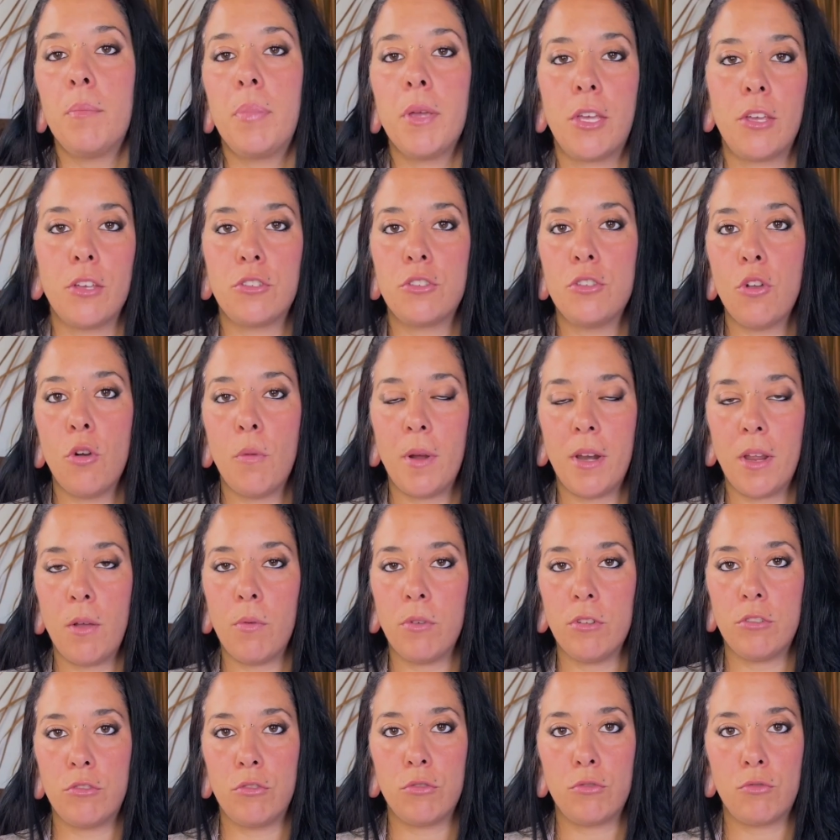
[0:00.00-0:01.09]
because nobody
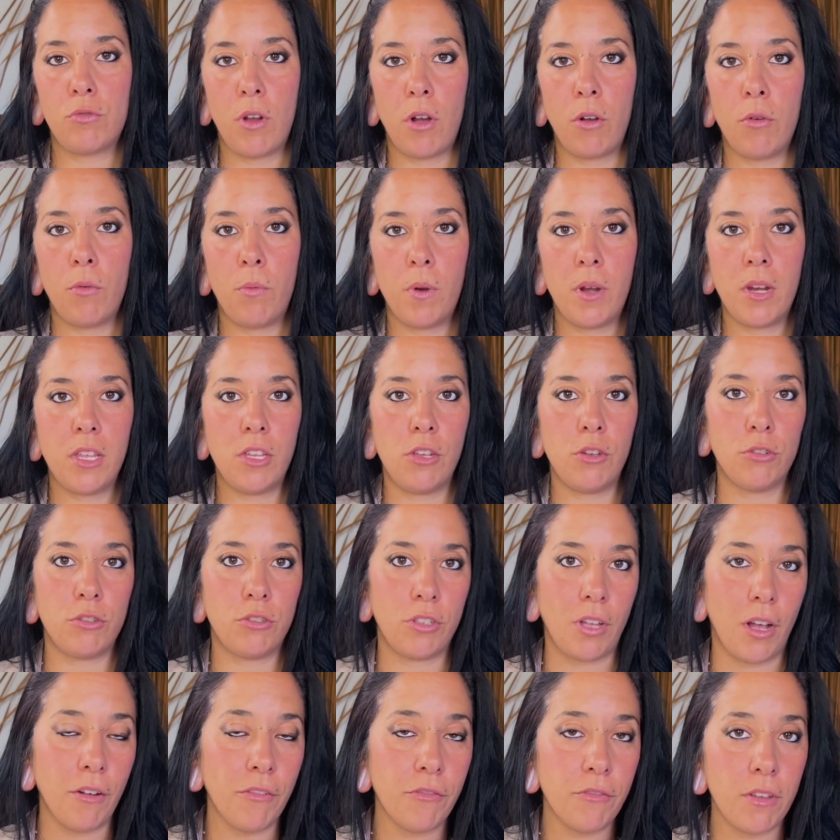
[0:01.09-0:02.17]
wants to struggle reading your
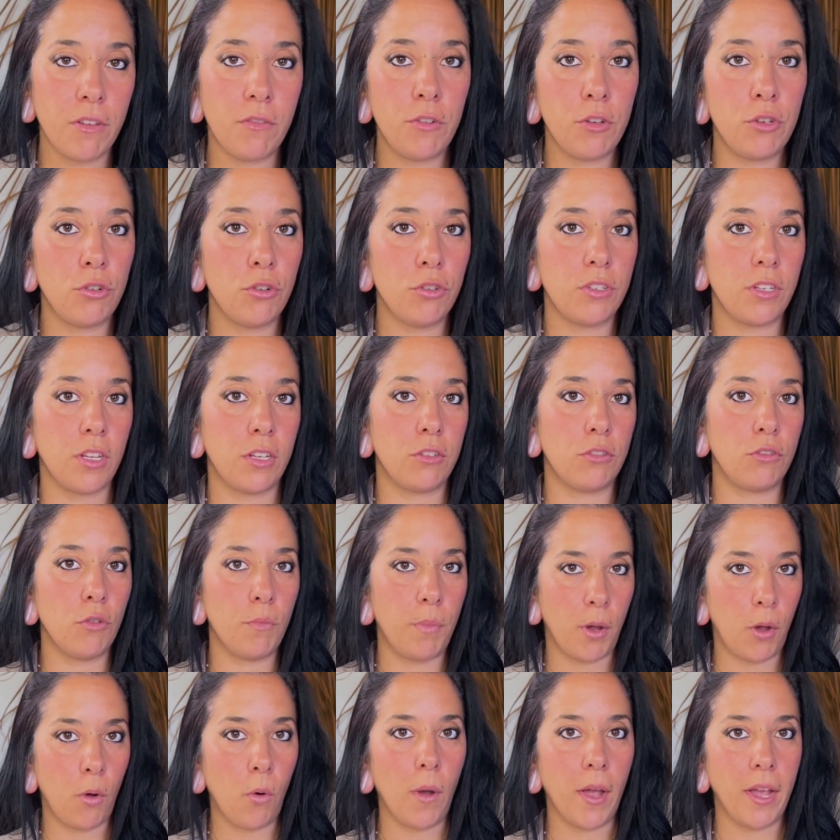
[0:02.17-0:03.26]
stuff if you choose a
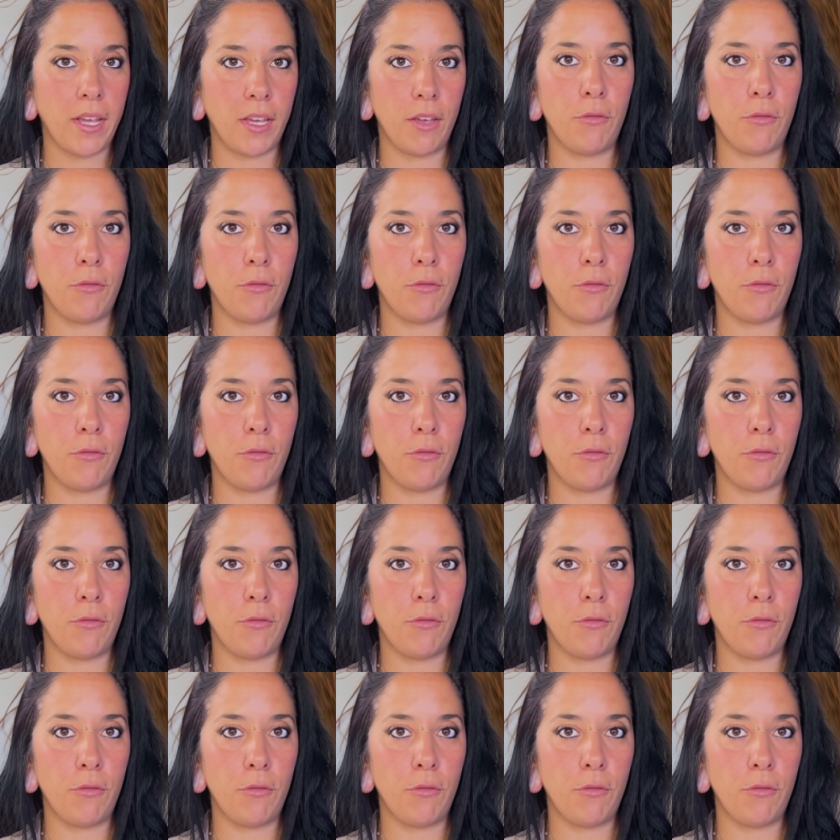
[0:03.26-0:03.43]
super quirky